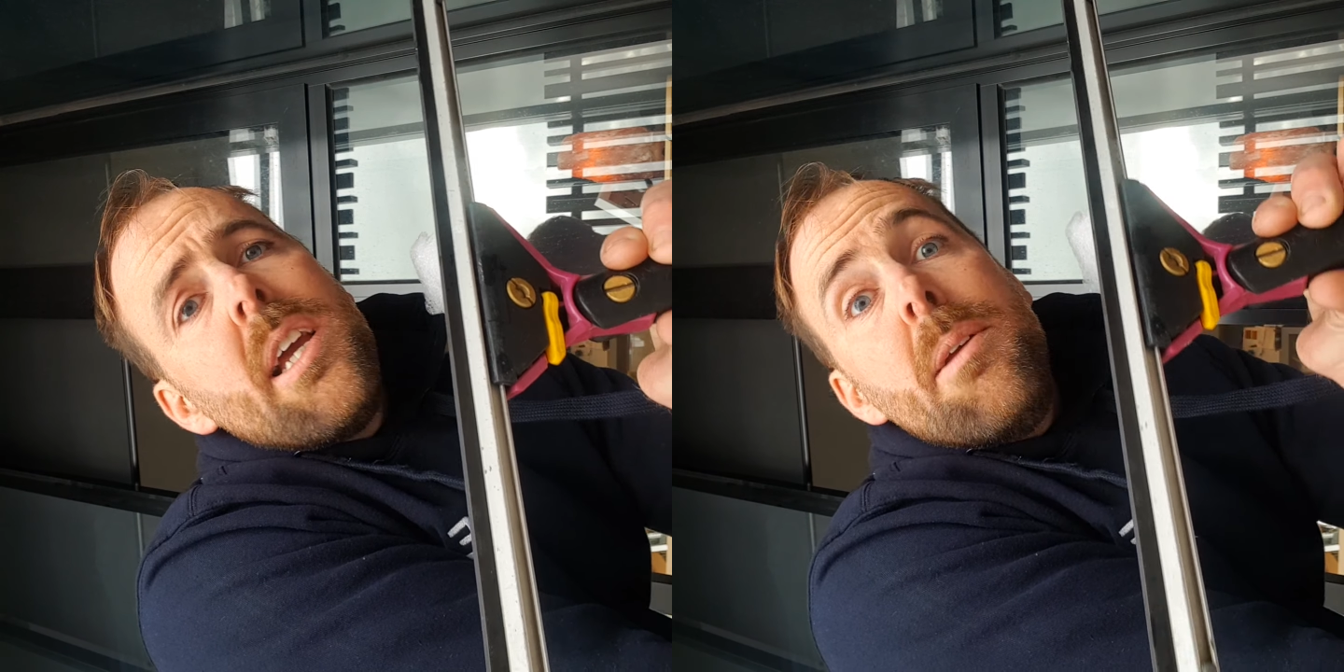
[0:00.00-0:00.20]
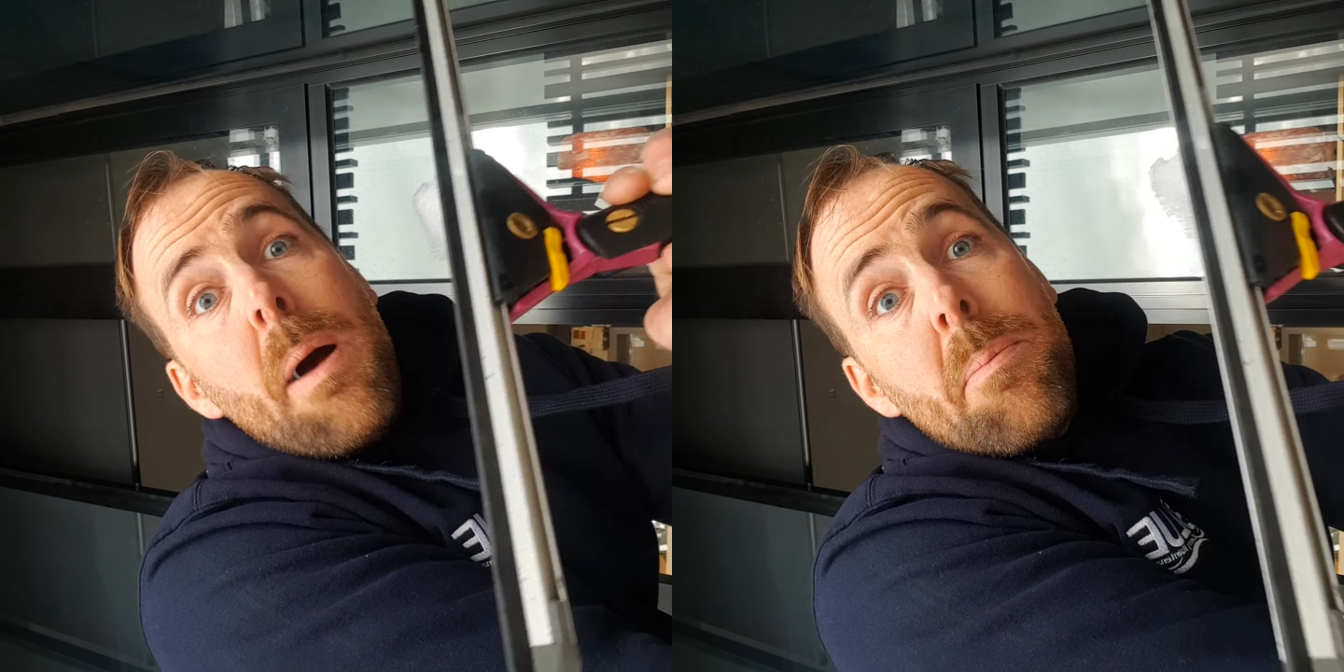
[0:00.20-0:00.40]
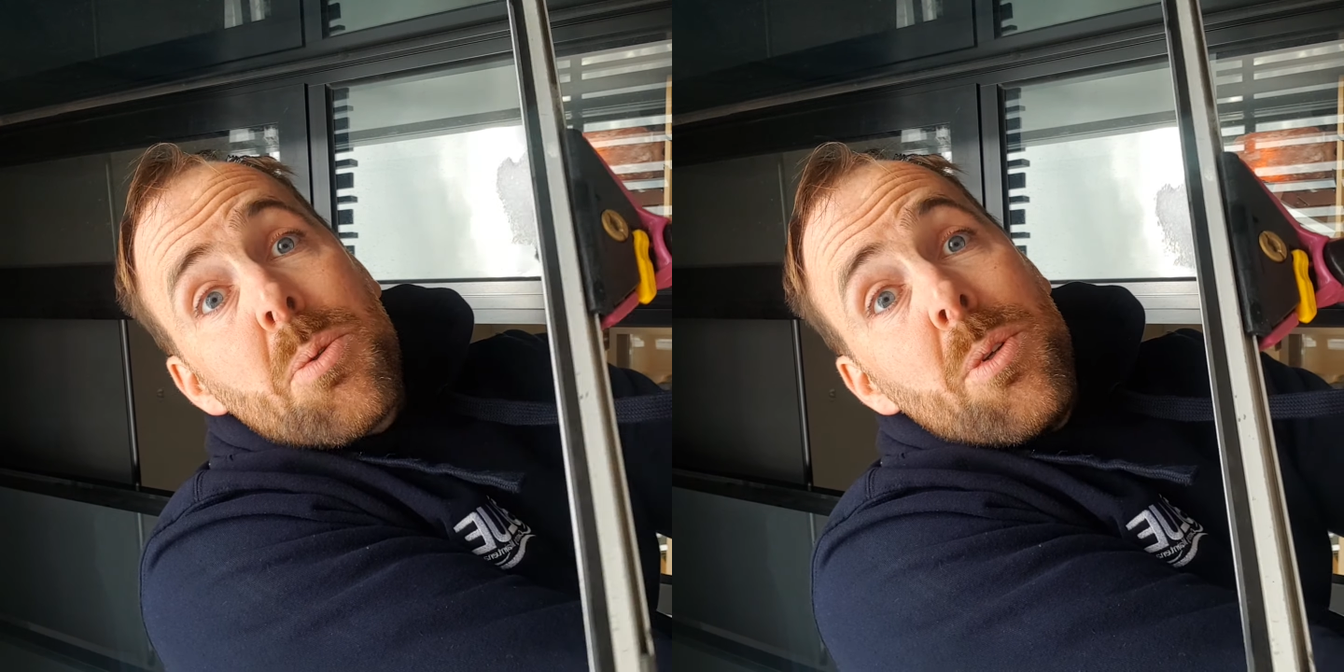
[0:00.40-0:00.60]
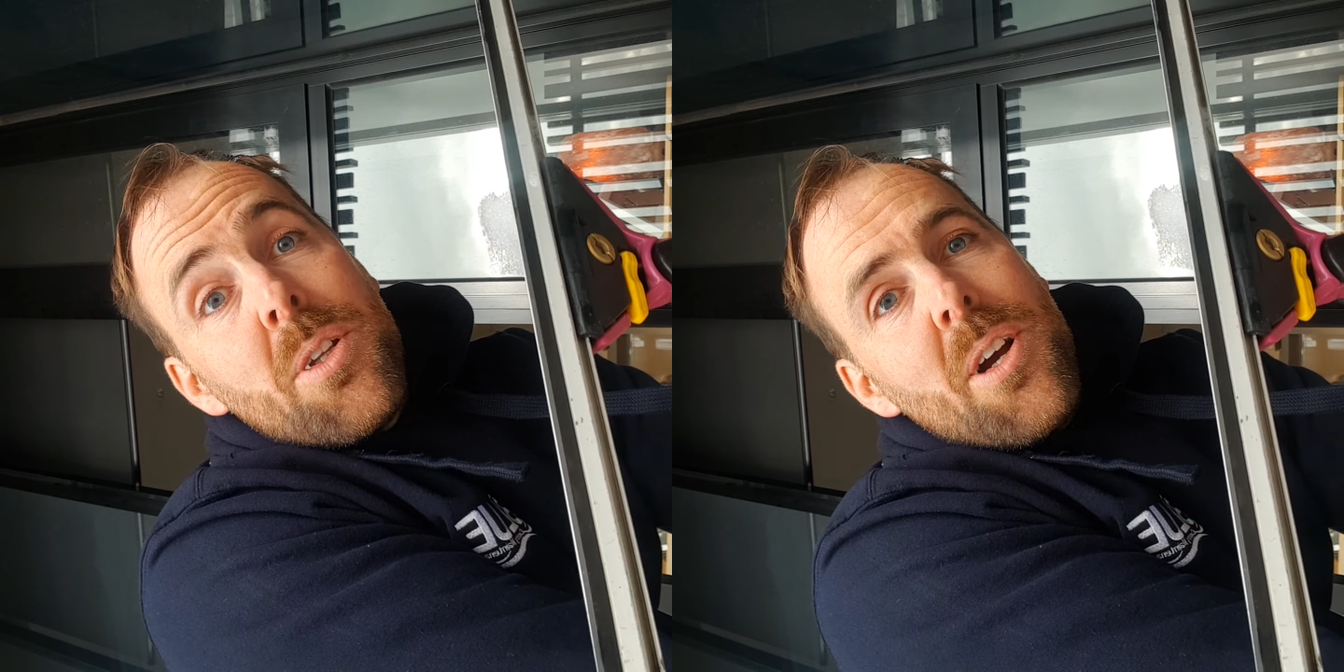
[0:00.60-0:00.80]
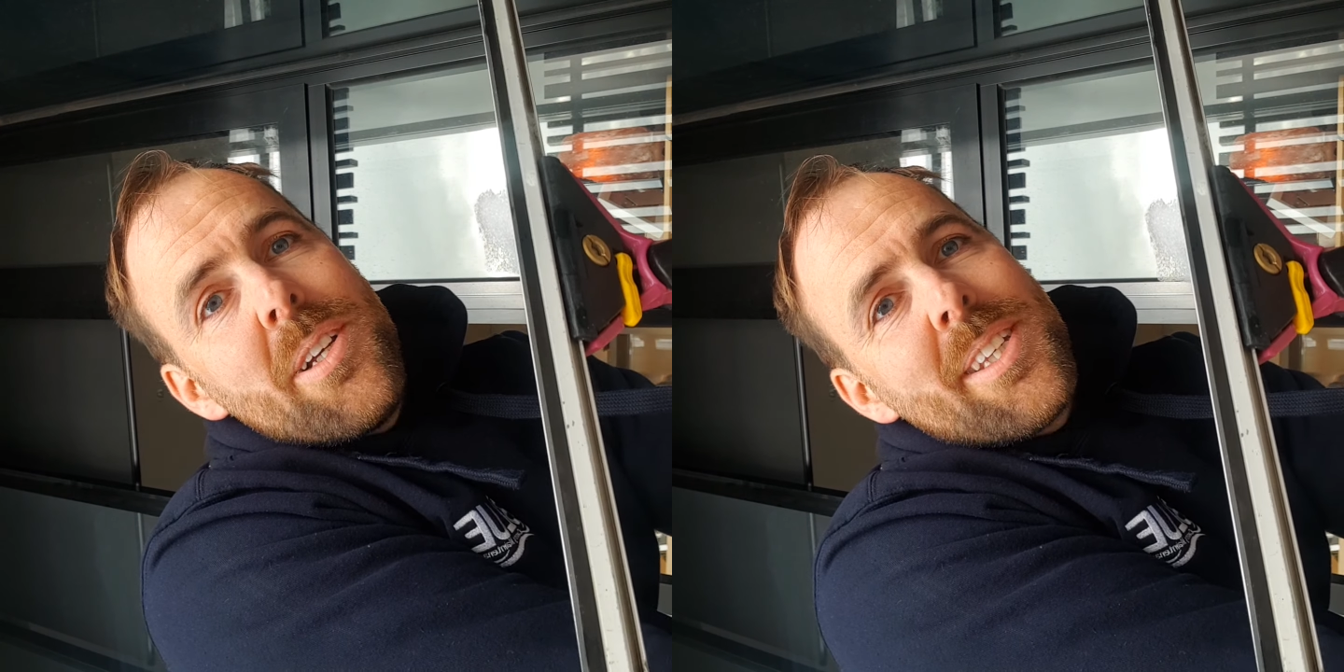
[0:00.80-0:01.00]
mum's
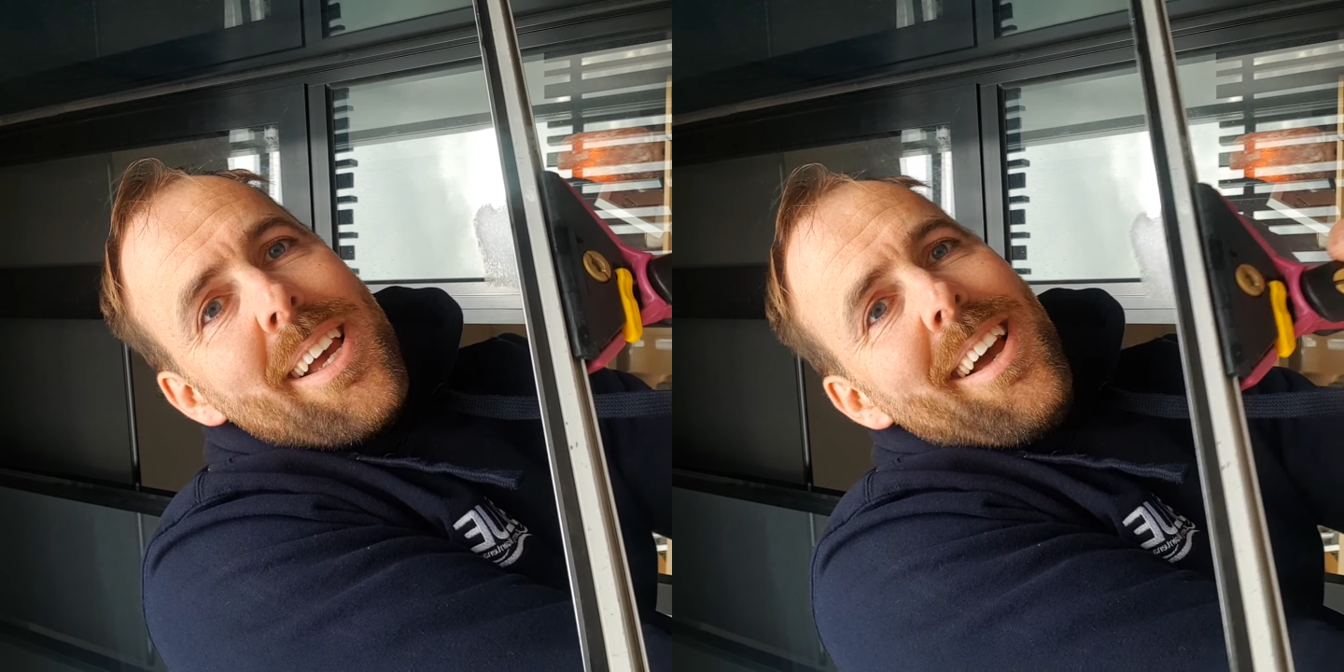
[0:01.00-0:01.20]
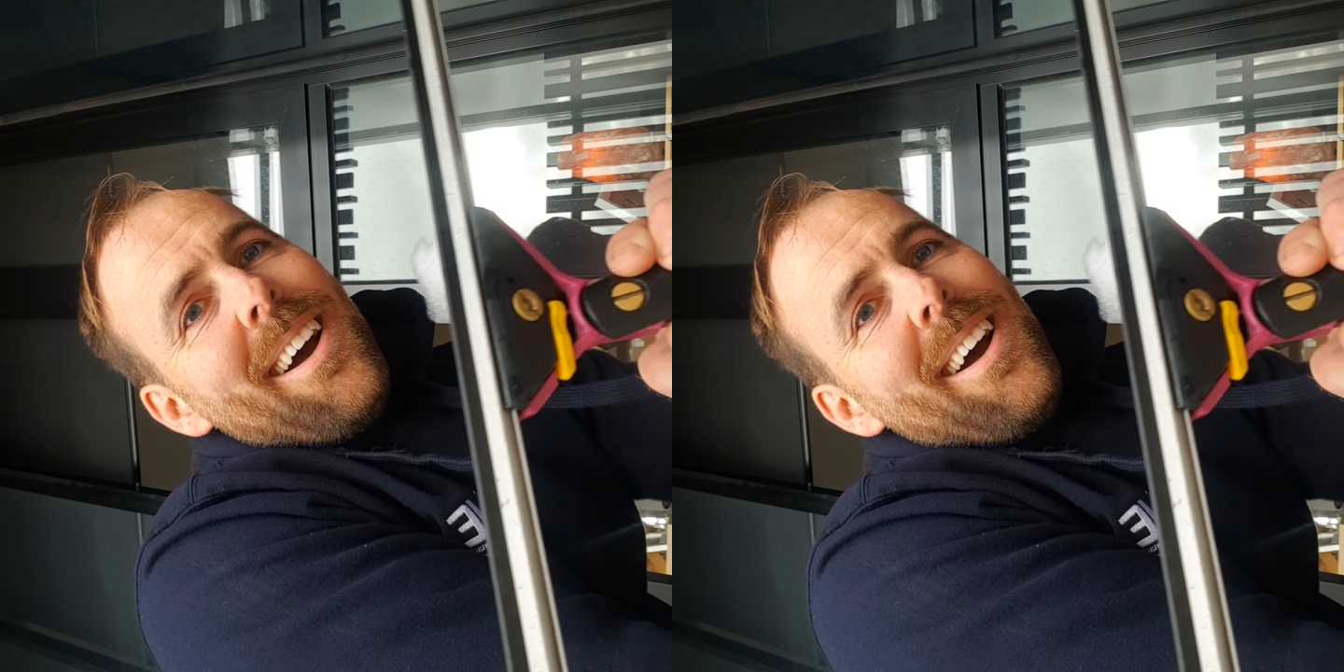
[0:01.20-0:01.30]
windows